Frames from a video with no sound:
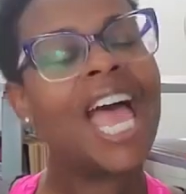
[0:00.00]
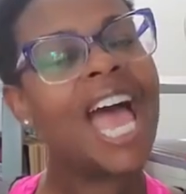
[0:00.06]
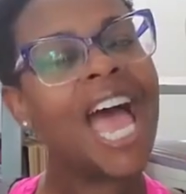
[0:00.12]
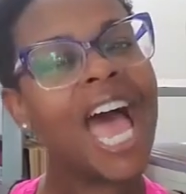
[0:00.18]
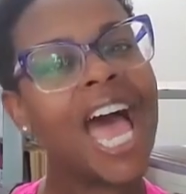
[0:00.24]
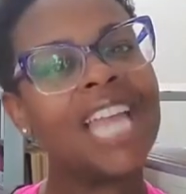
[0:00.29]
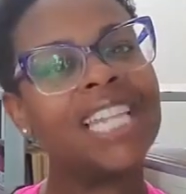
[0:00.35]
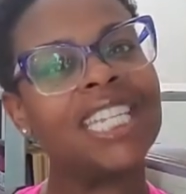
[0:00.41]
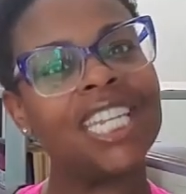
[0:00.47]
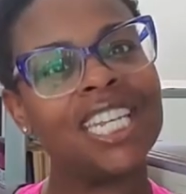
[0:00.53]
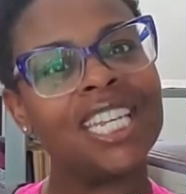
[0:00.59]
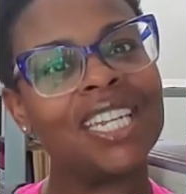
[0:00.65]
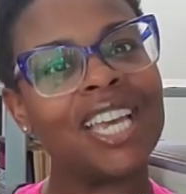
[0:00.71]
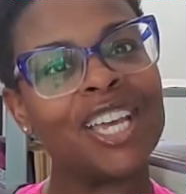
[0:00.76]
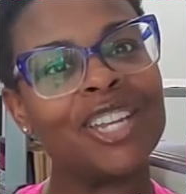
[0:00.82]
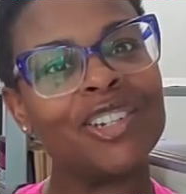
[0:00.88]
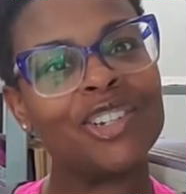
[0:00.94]
I did
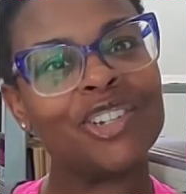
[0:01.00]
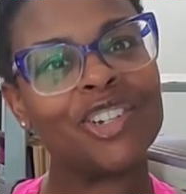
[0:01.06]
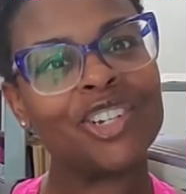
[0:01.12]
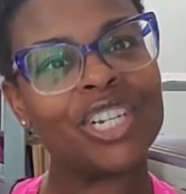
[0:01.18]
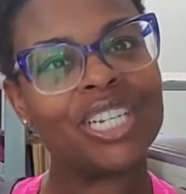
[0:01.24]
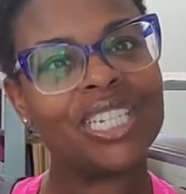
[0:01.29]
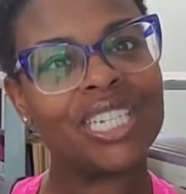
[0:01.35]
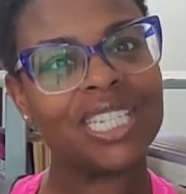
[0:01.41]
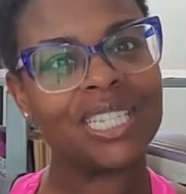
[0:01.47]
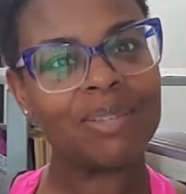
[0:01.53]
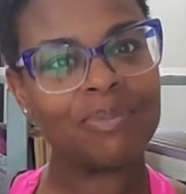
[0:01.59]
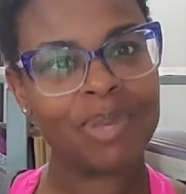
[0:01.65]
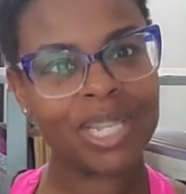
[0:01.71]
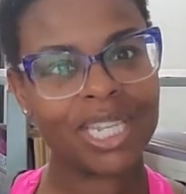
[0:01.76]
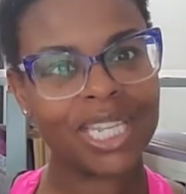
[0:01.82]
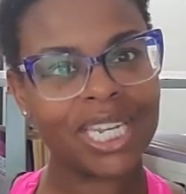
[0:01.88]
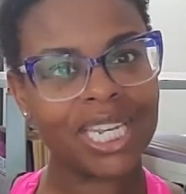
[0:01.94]
it under
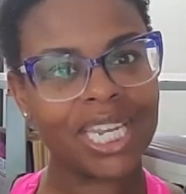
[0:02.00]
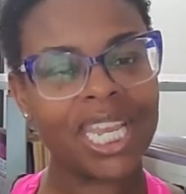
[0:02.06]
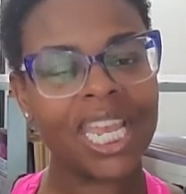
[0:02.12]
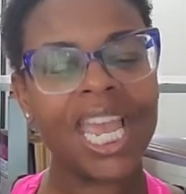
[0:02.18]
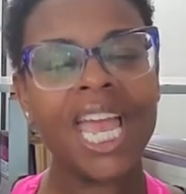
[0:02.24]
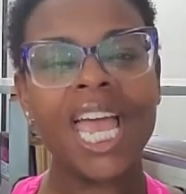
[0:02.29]
disability.